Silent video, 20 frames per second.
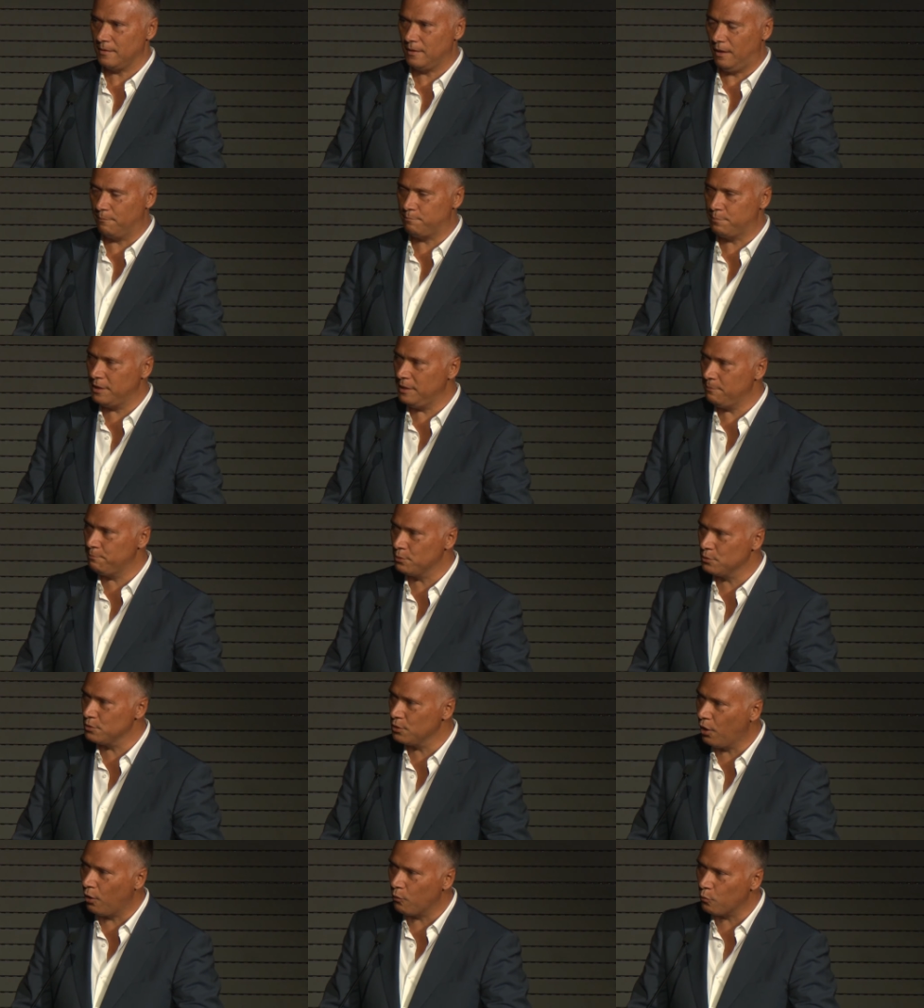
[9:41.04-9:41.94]
A
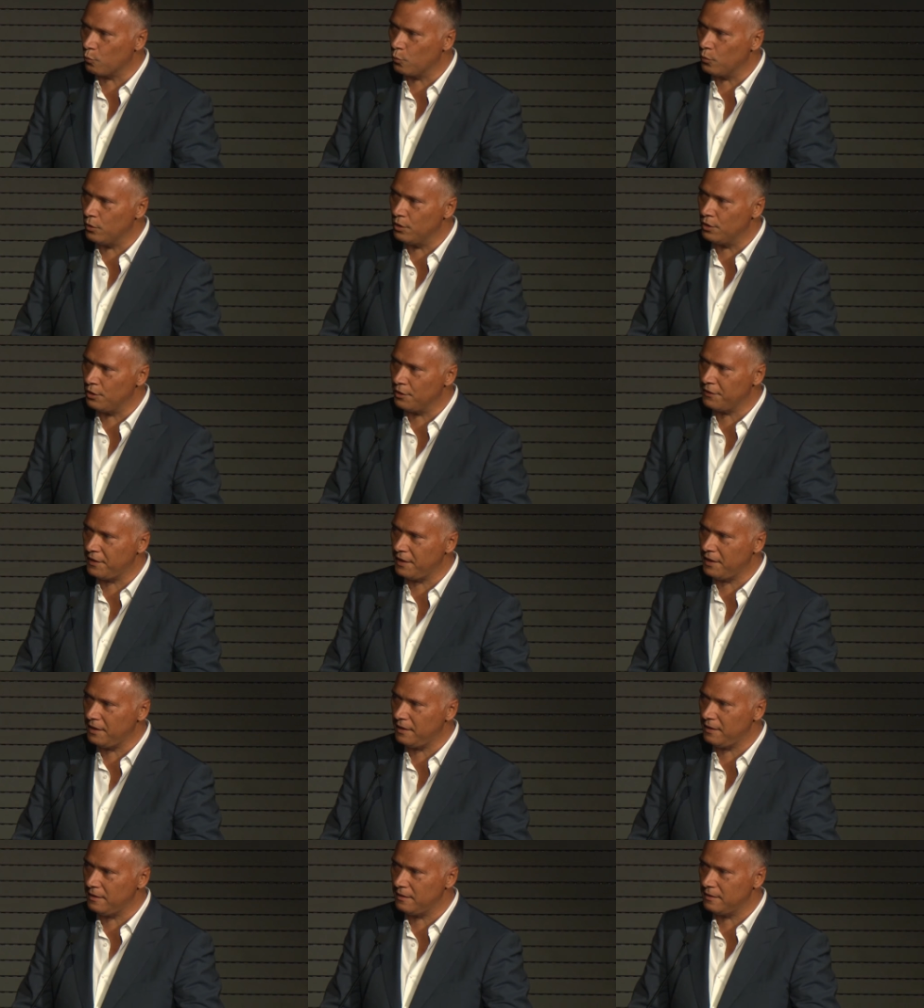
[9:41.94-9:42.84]
people not
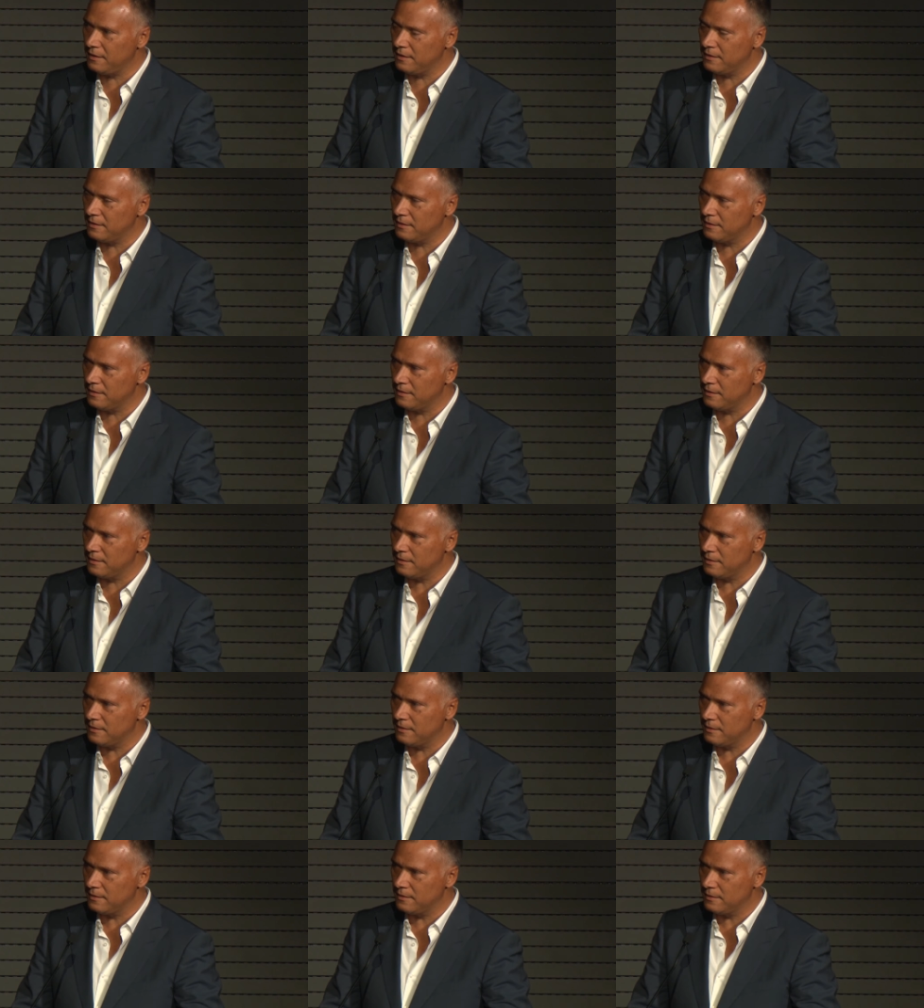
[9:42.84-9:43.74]
worthy
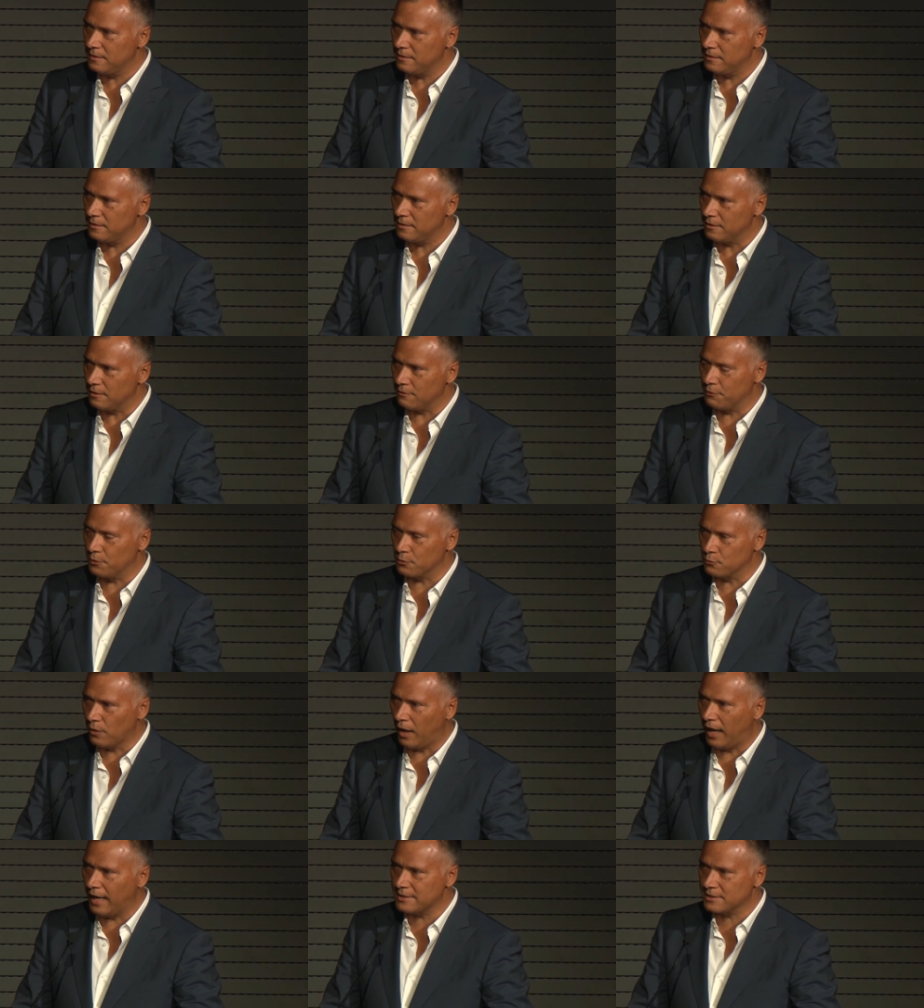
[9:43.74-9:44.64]
of the
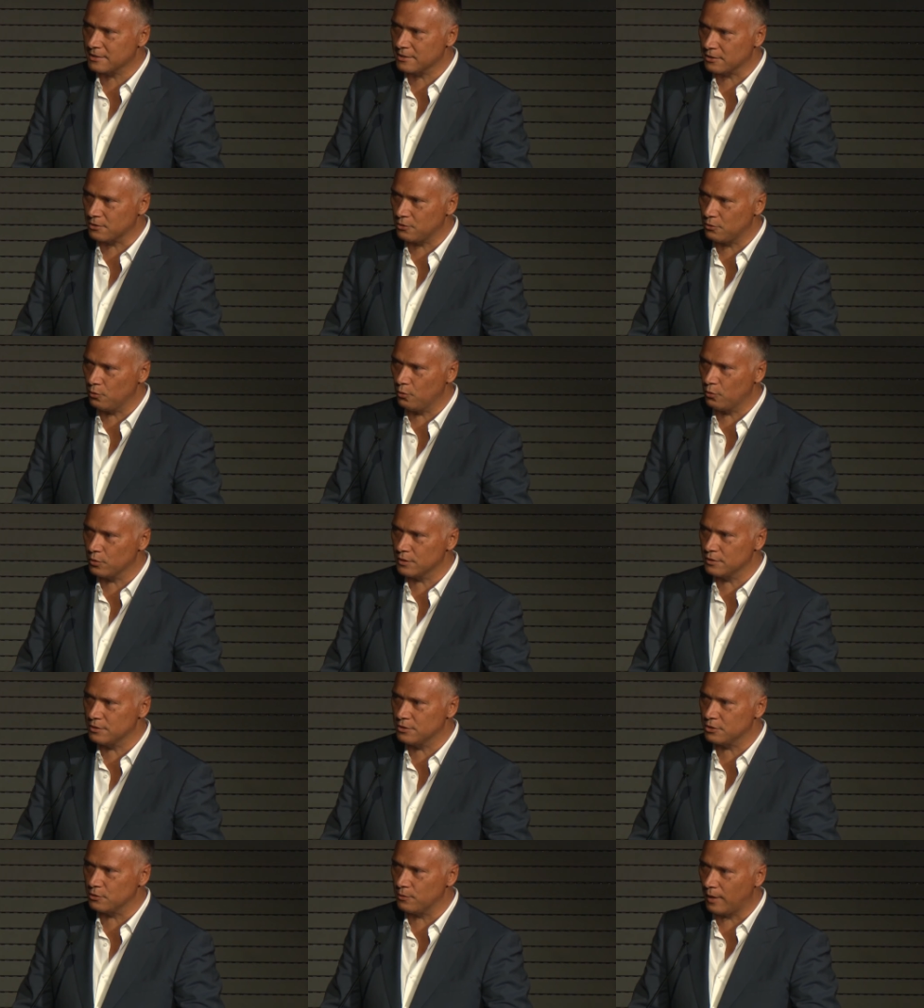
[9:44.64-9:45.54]
rights
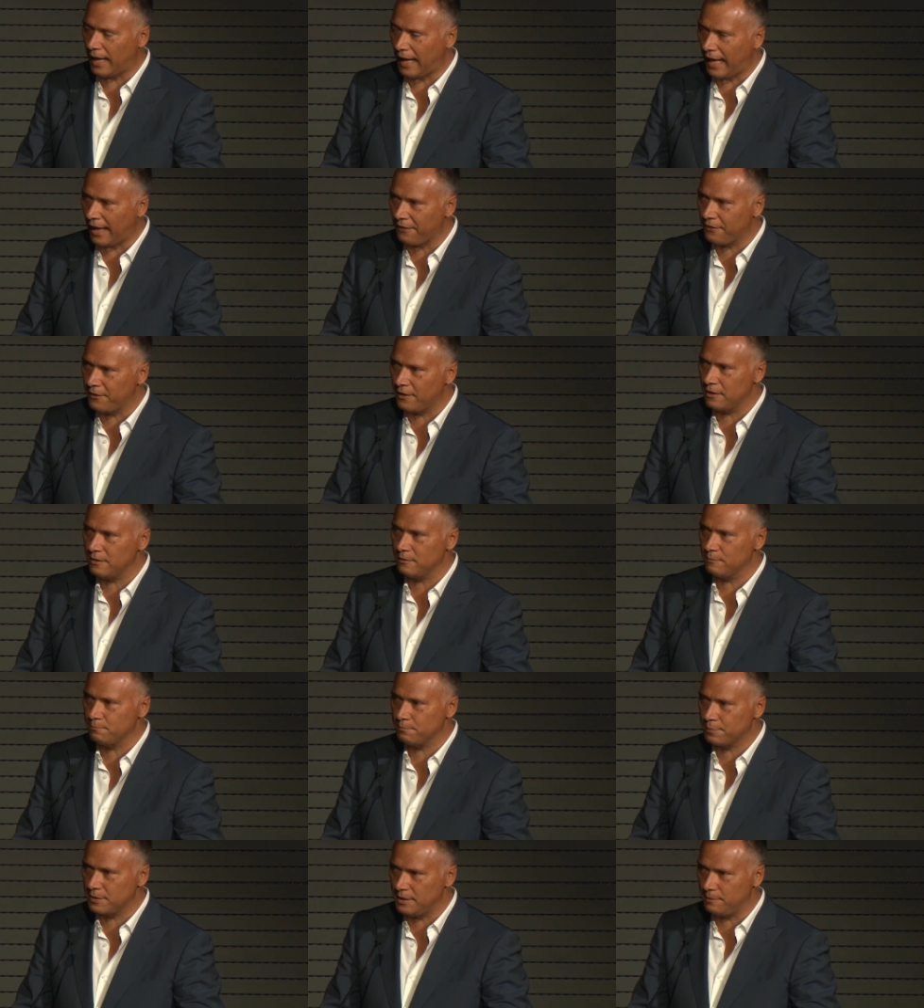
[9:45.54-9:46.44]
accorded to other
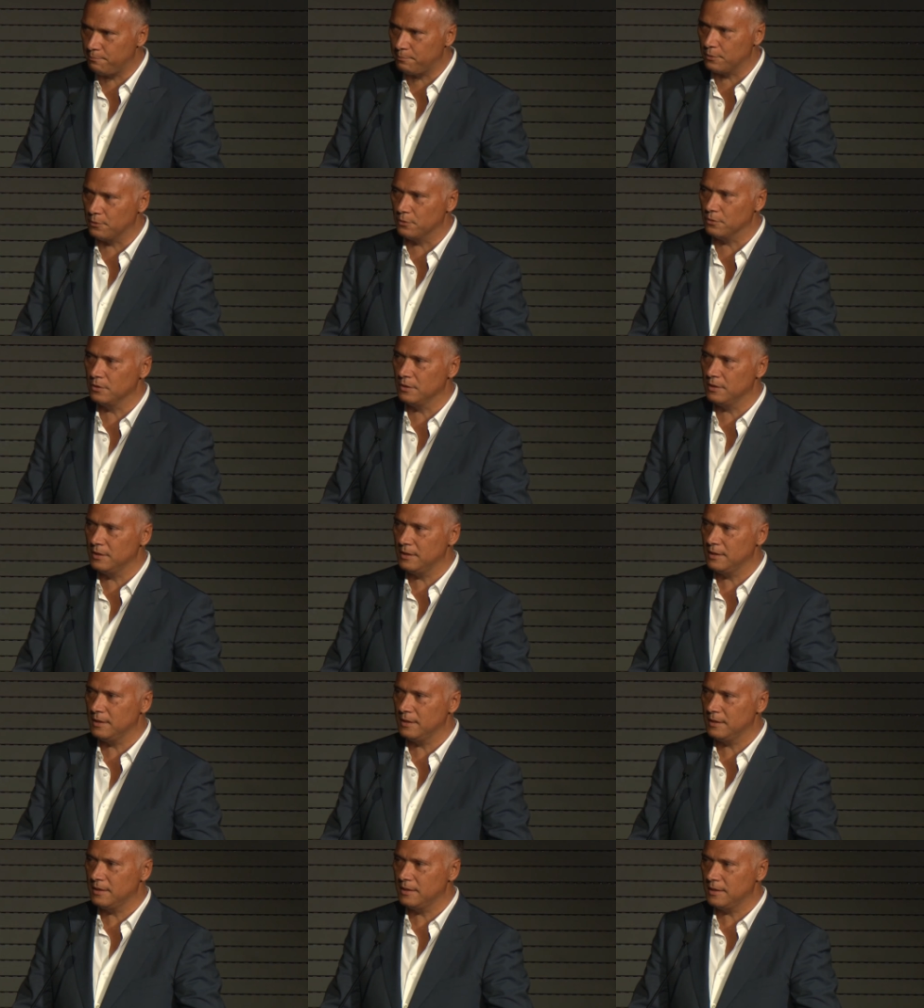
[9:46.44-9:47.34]
people
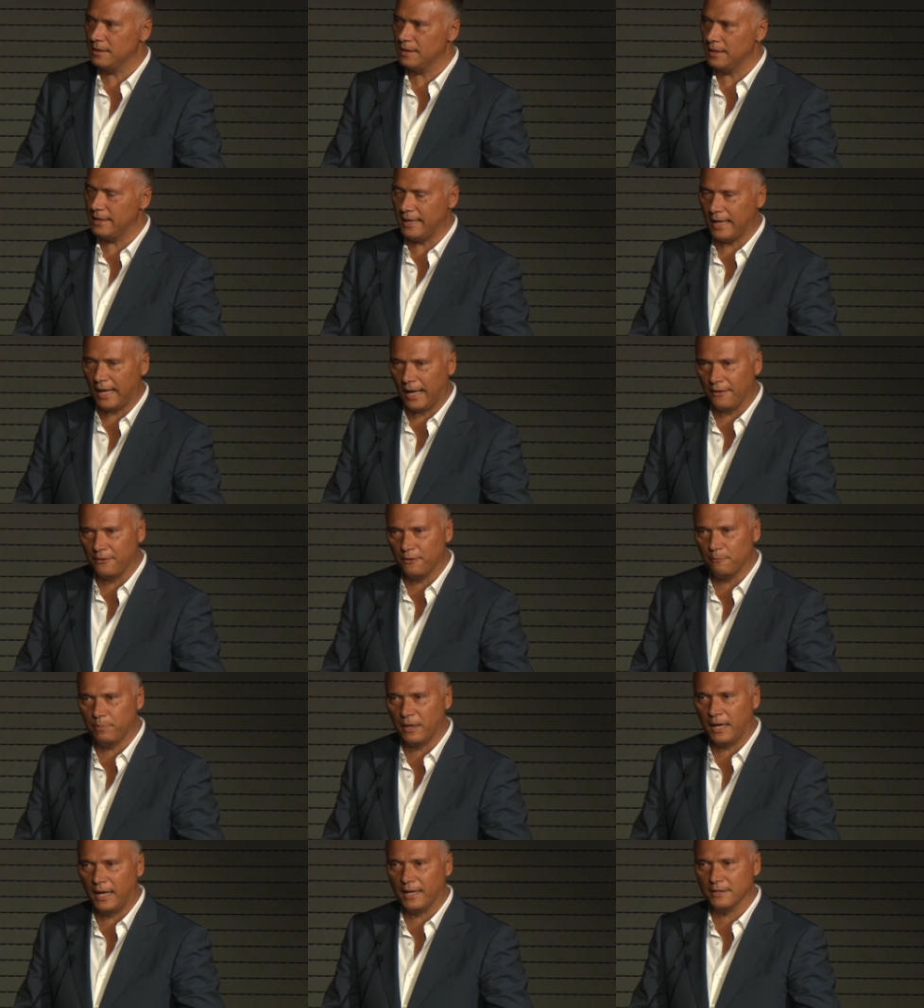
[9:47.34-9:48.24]
in other
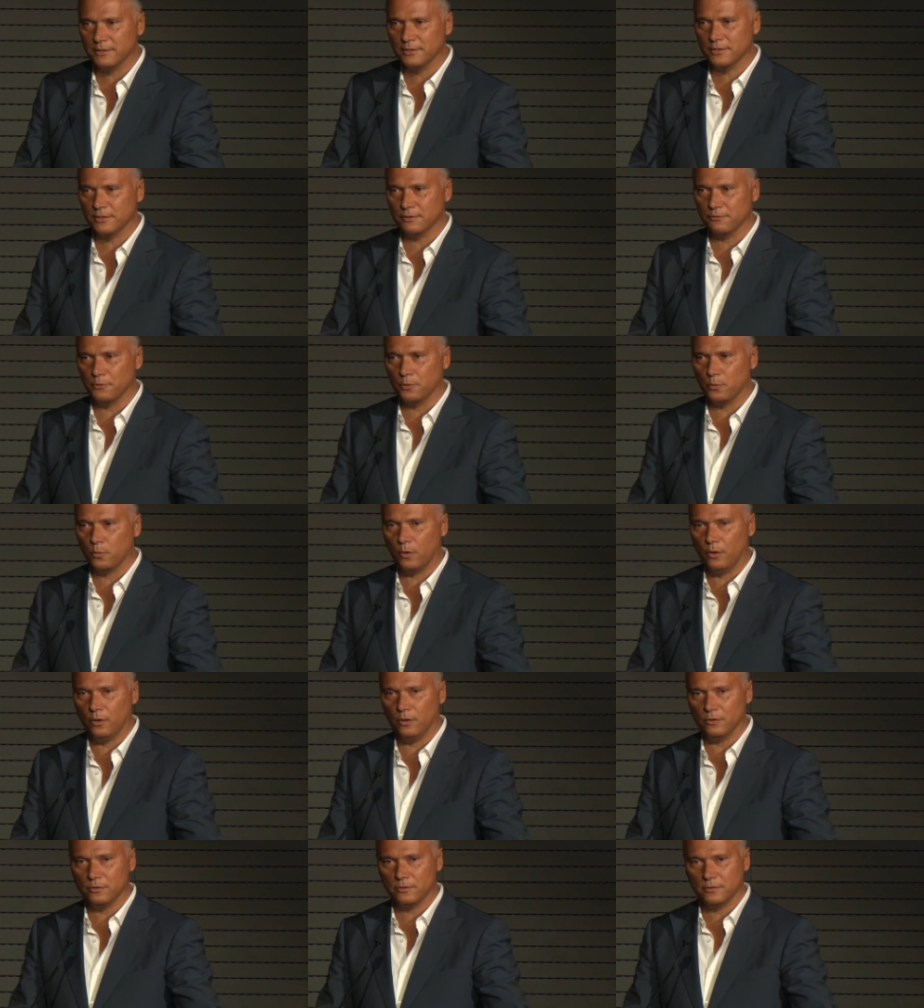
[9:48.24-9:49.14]
parts of the
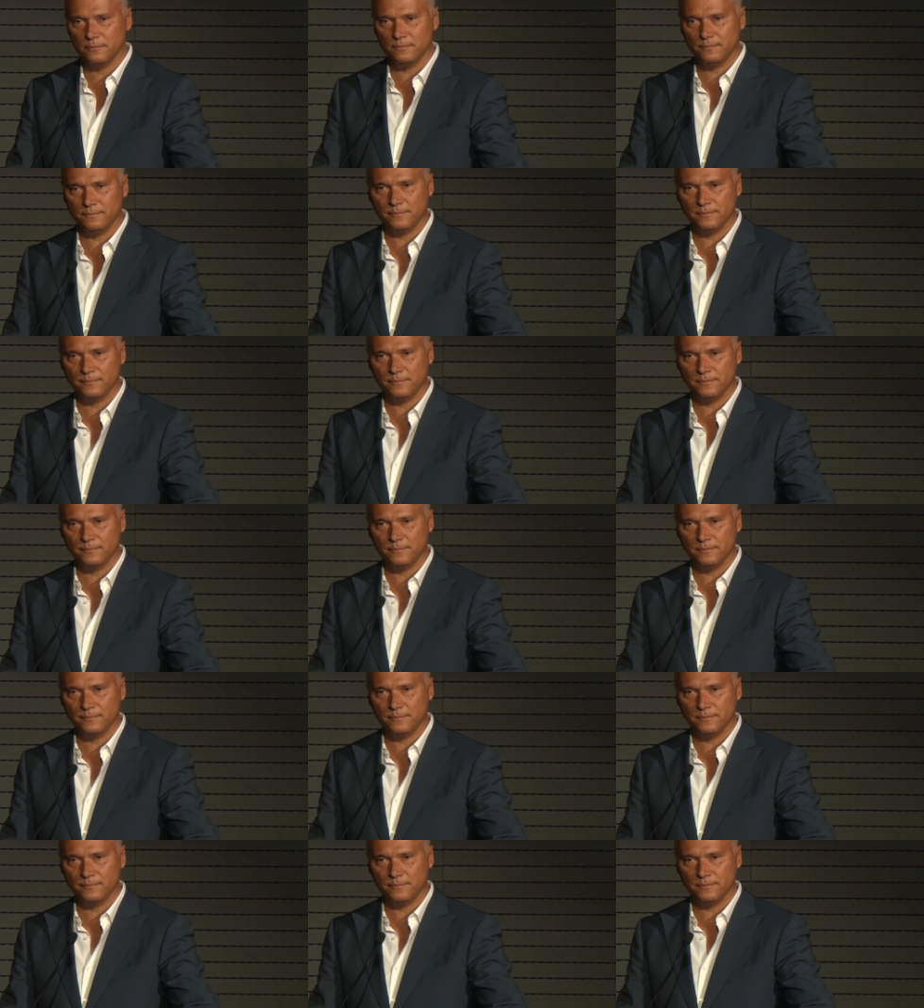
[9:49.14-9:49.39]
world.